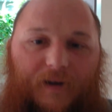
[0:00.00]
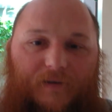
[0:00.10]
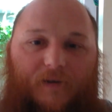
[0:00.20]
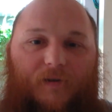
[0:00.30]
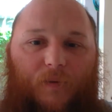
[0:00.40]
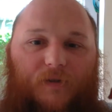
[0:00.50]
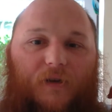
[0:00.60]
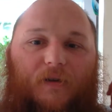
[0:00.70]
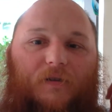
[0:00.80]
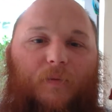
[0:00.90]
like
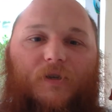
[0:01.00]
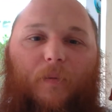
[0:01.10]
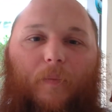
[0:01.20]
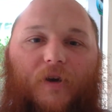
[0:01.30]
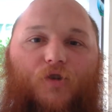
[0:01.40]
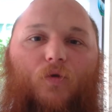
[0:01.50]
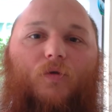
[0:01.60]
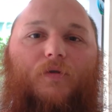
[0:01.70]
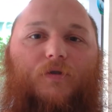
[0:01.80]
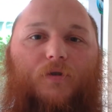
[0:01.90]
somebody's up on my
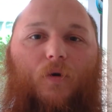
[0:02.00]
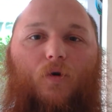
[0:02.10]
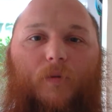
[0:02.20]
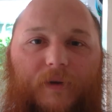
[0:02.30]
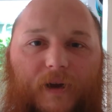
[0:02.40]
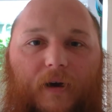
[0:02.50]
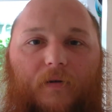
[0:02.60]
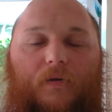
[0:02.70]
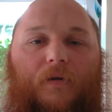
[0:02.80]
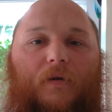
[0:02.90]
shoulders holding me
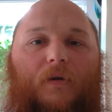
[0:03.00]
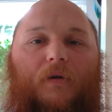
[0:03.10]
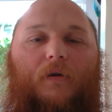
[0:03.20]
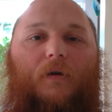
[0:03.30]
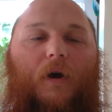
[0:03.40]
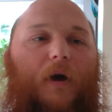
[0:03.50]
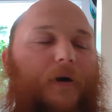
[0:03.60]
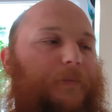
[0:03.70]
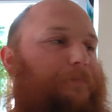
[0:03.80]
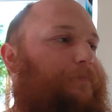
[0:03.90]
down.
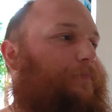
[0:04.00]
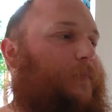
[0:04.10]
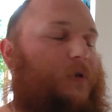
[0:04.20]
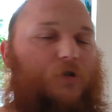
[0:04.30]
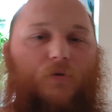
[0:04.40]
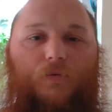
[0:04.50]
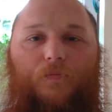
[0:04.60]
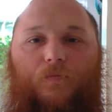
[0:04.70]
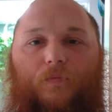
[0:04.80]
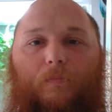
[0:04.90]
So
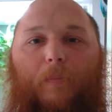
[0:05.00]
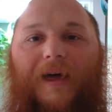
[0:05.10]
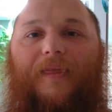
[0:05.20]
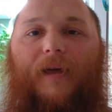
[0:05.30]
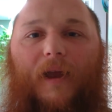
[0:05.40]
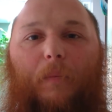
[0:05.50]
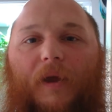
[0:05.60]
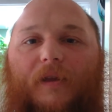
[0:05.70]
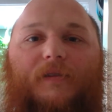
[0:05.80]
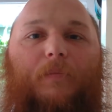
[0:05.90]
by then I may
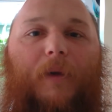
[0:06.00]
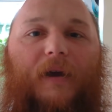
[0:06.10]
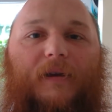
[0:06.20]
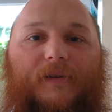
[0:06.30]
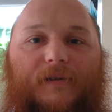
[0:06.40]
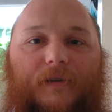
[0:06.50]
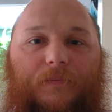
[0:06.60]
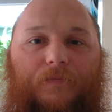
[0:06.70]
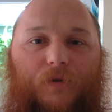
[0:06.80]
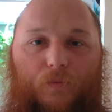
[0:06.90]
need some
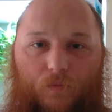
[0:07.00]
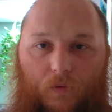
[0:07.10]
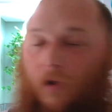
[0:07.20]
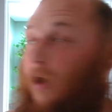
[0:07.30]
magnesium, some